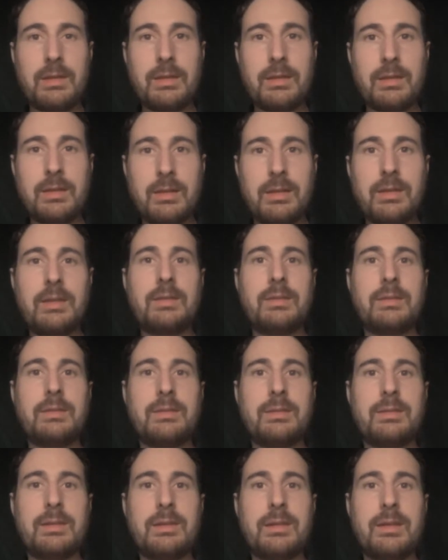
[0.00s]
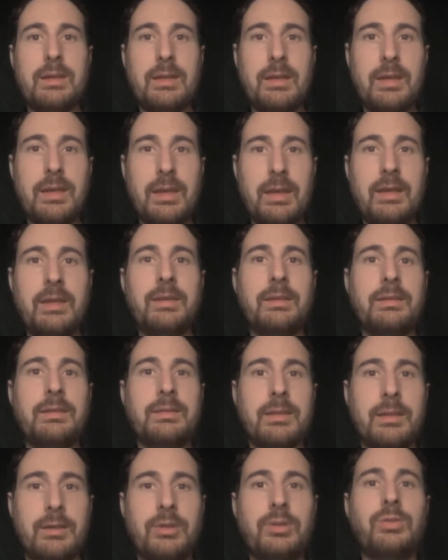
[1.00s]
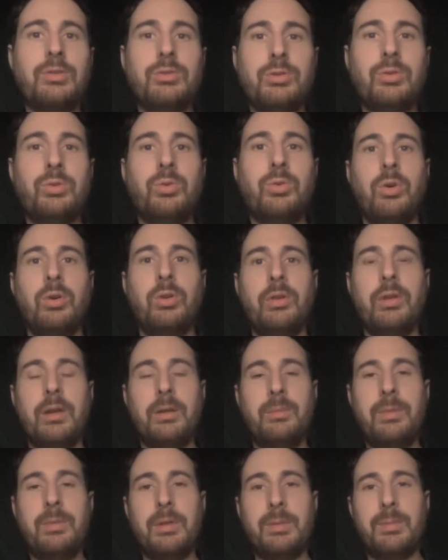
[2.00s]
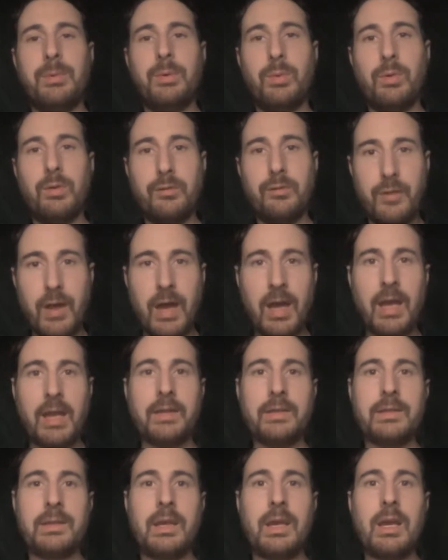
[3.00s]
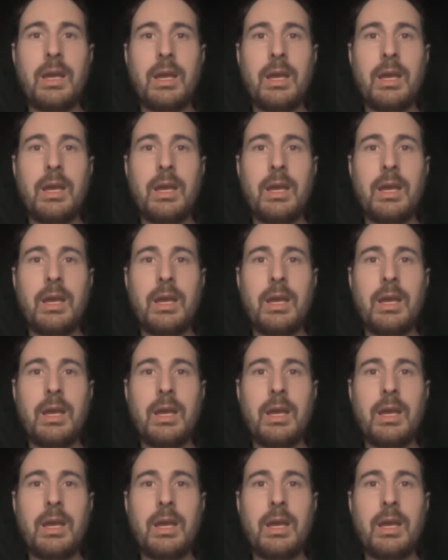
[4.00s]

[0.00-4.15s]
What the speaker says: this is a new tool that people will find